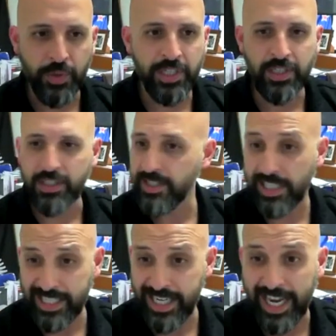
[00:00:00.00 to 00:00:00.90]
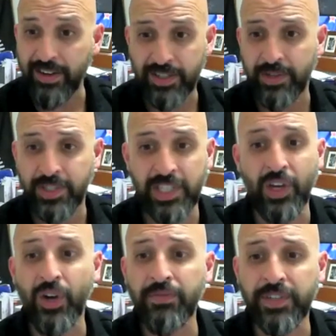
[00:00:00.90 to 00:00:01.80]
into the 60 hours I was in
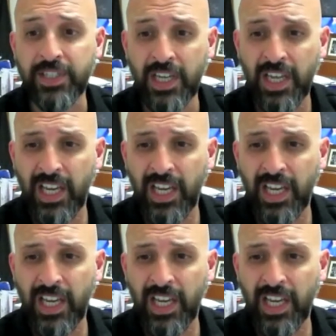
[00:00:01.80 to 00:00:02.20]
the office?